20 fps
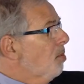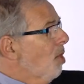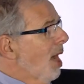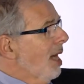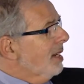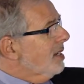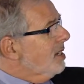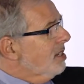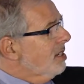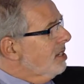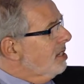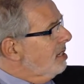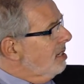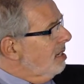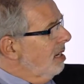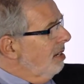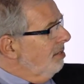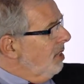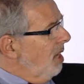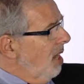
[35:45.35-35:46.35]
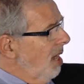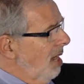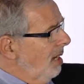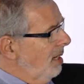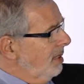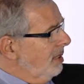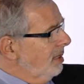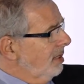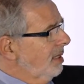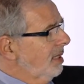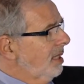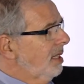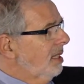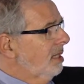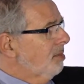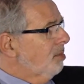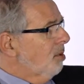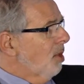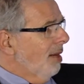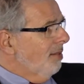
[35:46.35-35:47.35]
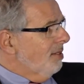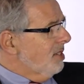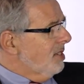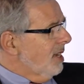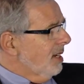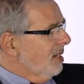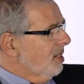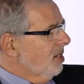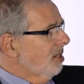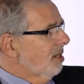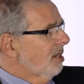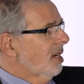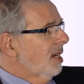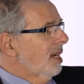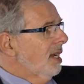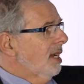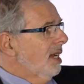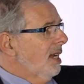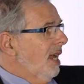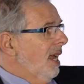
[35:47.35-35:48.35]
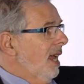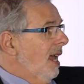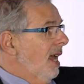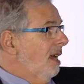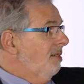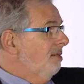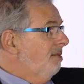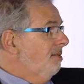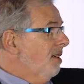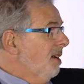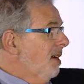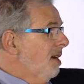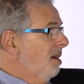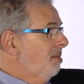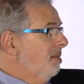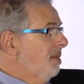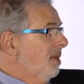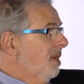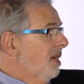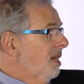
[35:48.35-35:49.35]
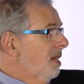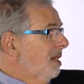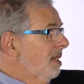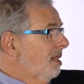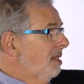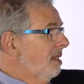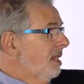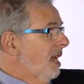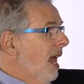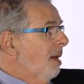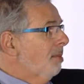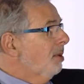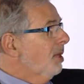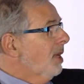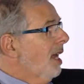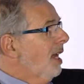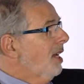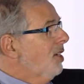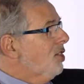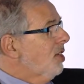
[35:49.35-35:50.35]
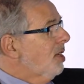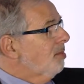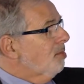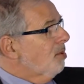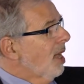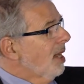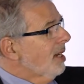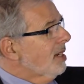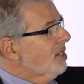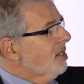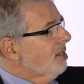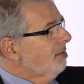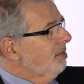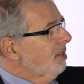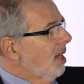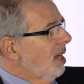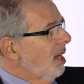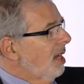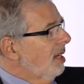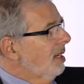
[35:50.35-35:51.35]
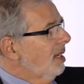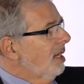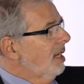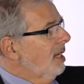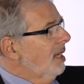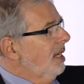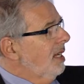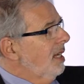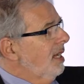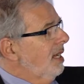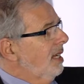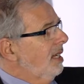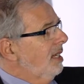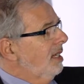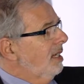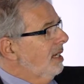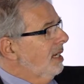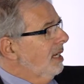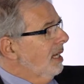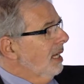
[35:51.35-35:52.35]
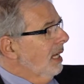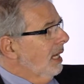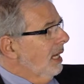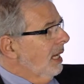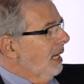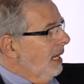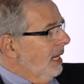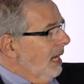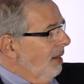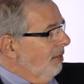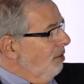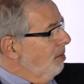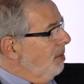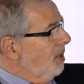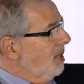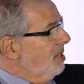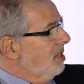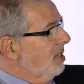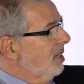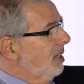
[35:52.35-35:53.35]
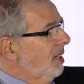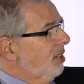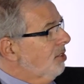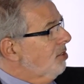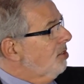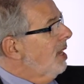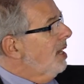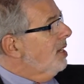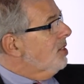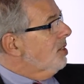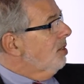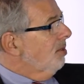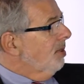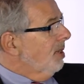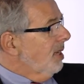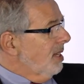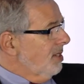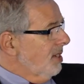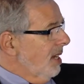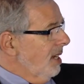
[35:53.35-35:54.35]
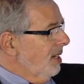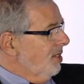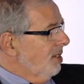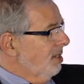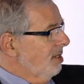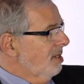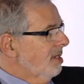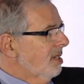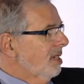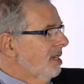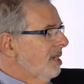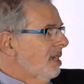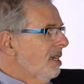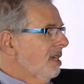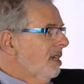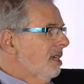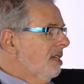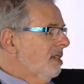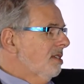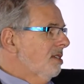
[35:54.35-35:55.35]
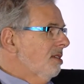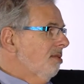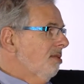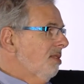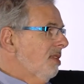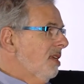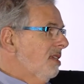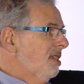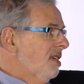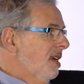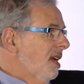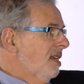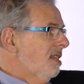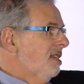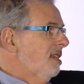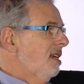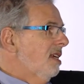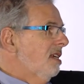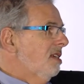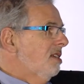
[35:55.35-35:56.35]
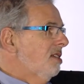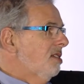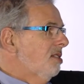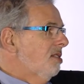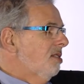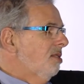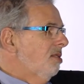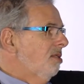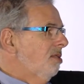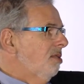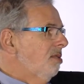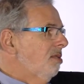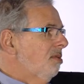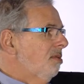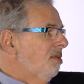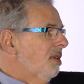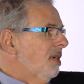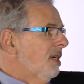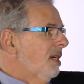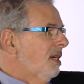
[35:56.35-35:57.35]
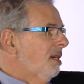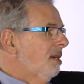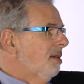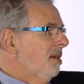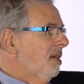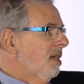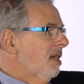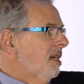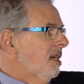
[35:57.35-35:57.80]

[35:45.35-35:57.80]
practice of law in the private sector, and from the application and practice of law in governments and international organizations. So the intent is to